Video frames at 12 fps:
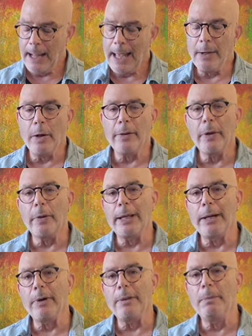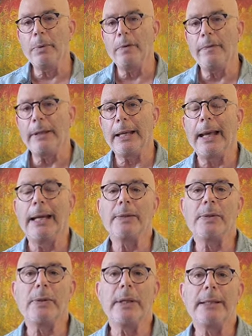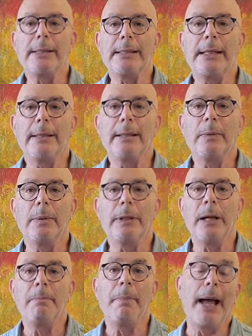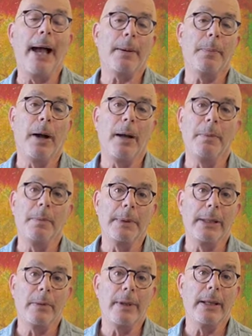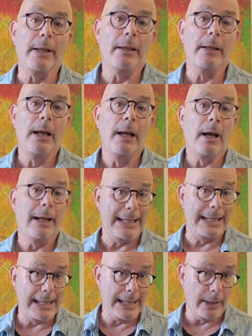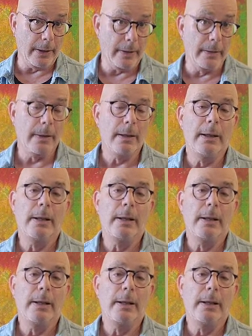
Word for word: And although they removed the cancer, they said that it would come back probably within a year.